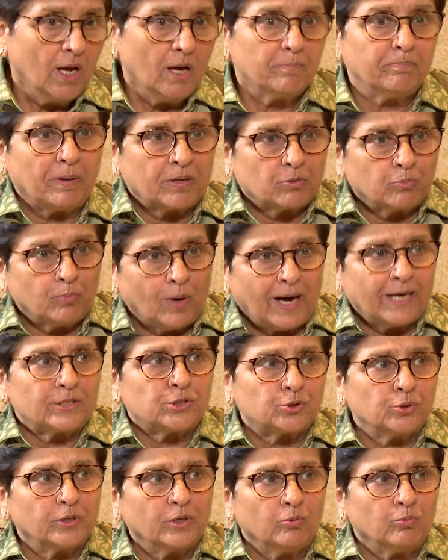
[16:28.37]
But why
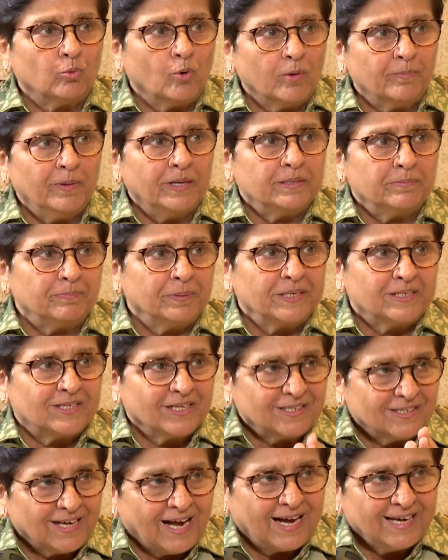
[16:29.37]
should a woman be
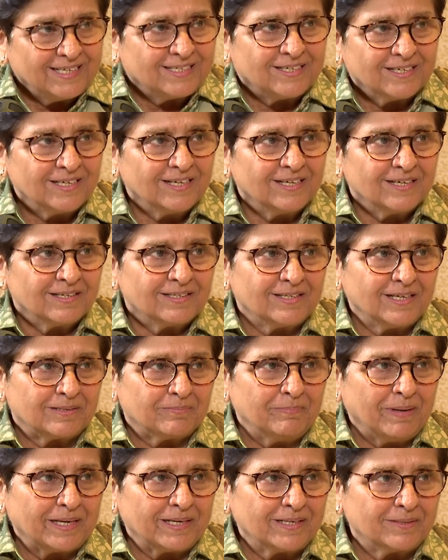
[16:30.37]
denied that
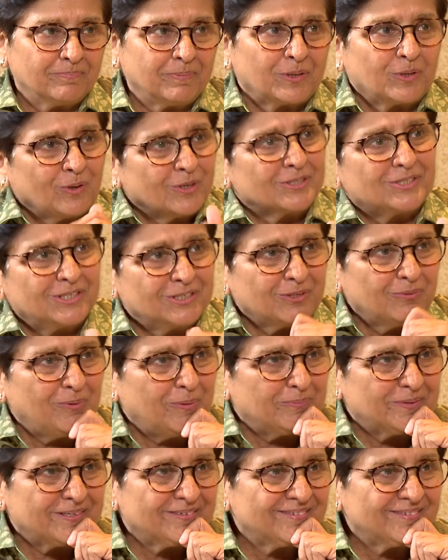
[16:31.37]
merit because she's a woman?